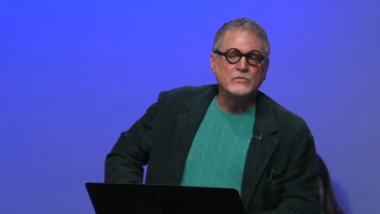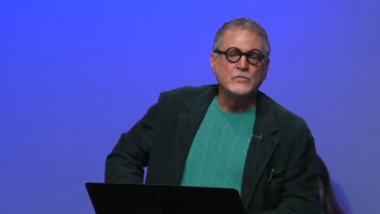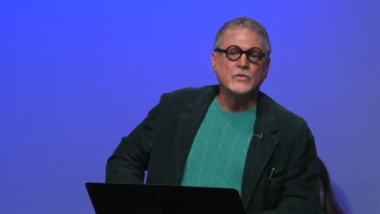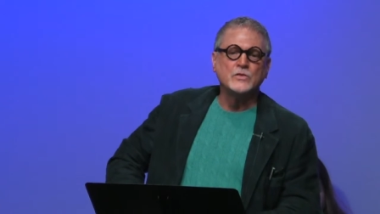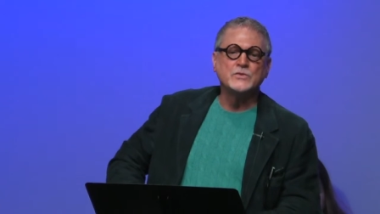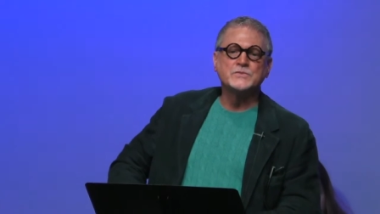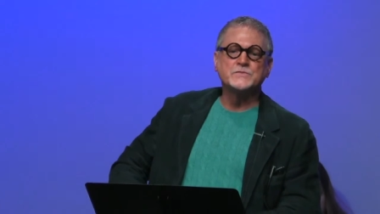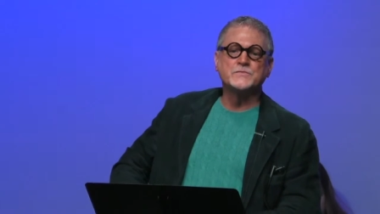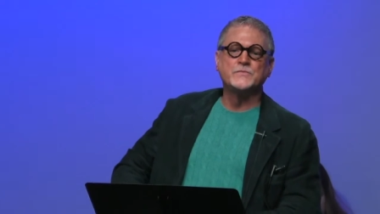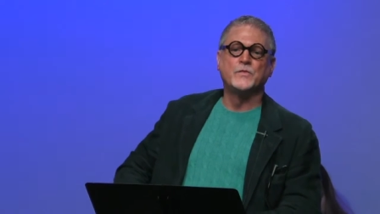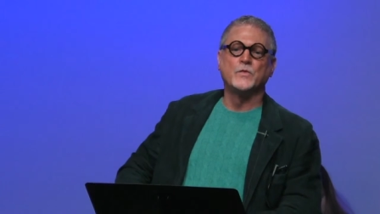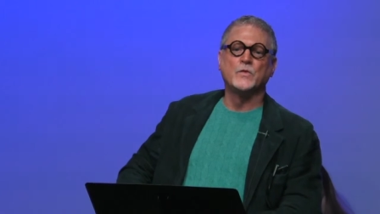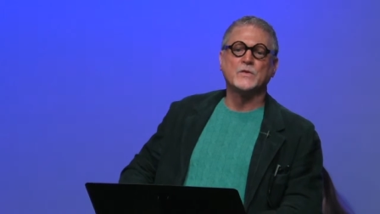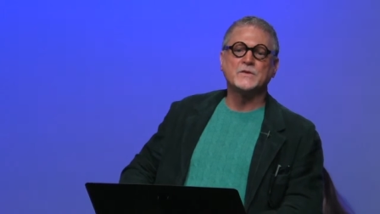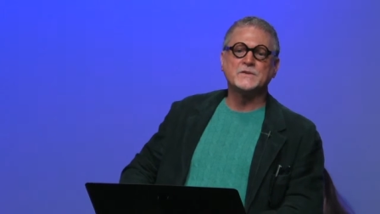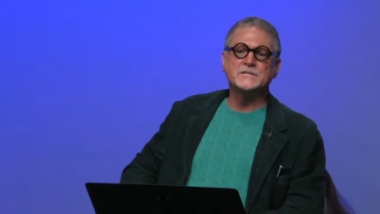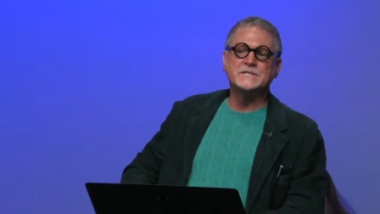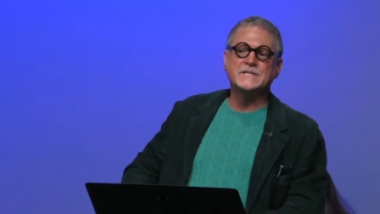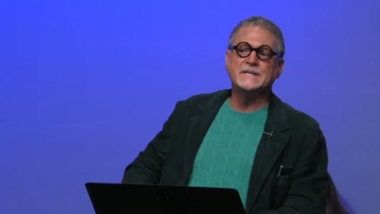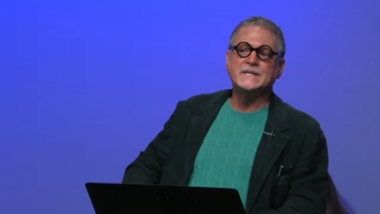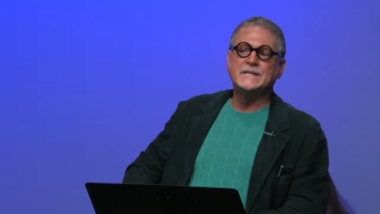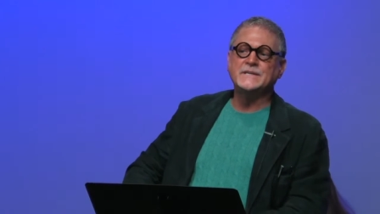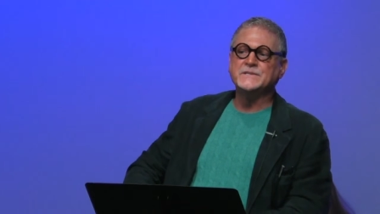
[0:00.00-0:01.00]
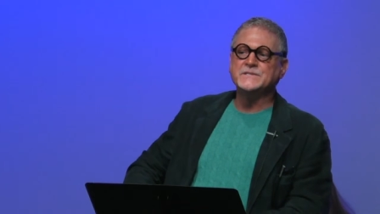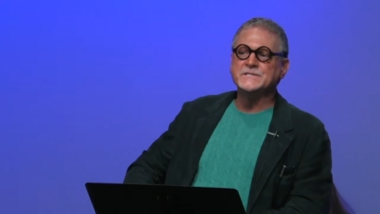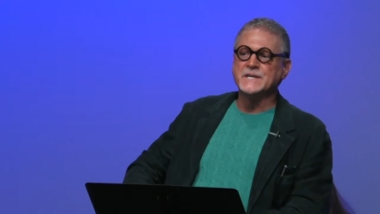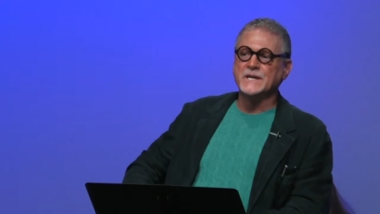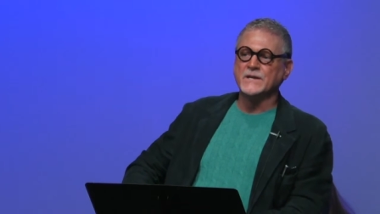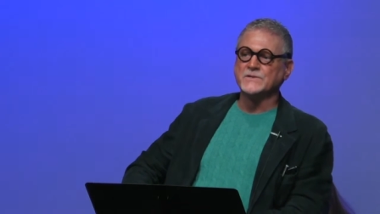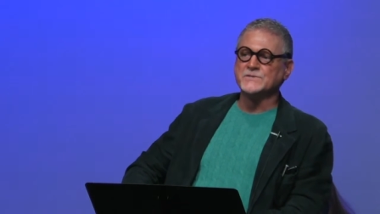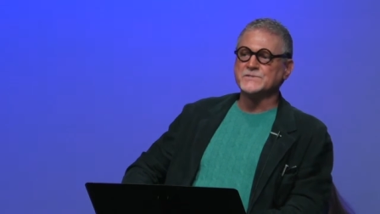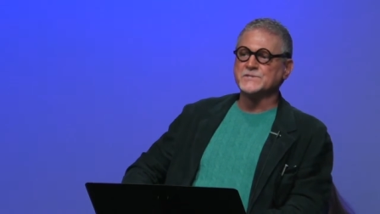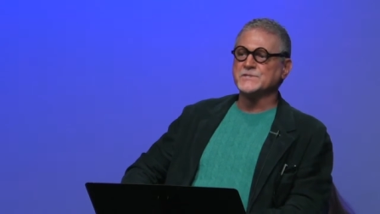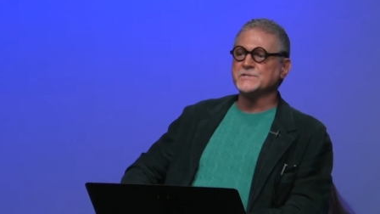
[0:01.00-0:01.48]
verse 14
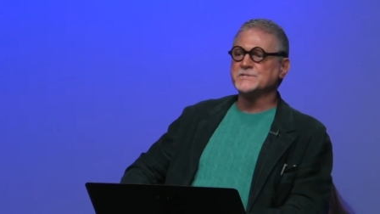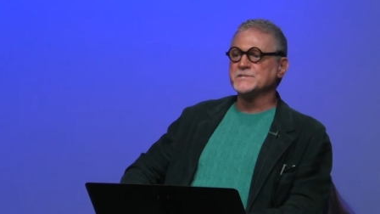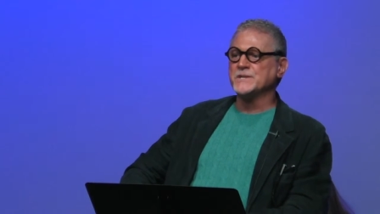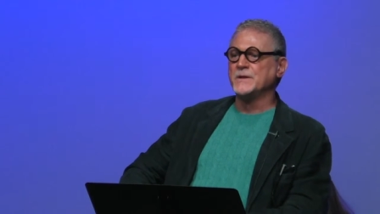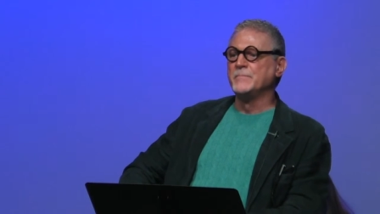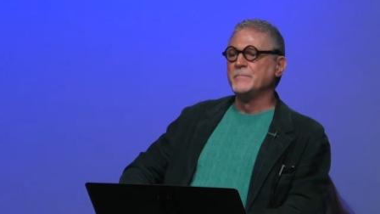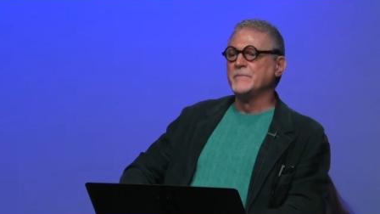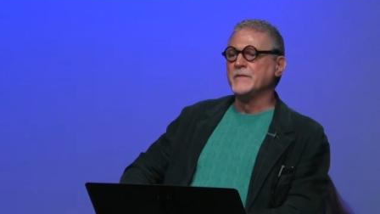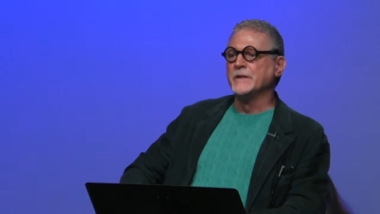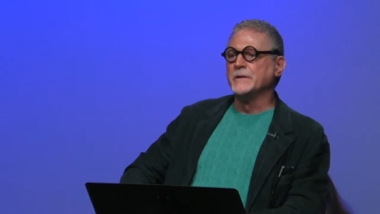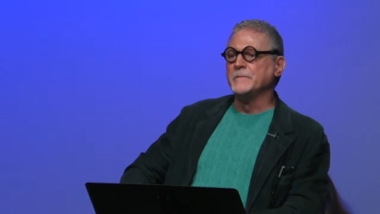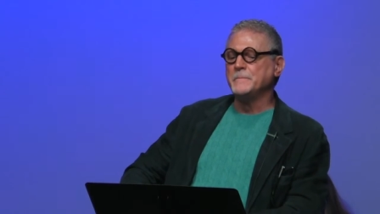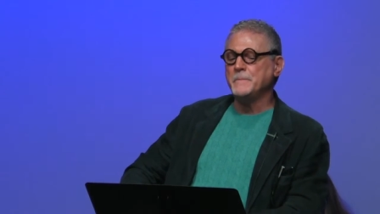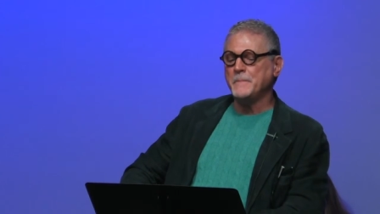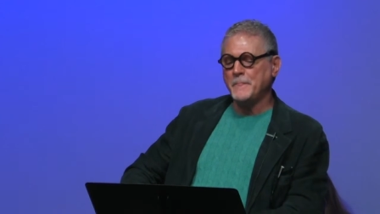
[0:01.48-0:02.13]
tells us something.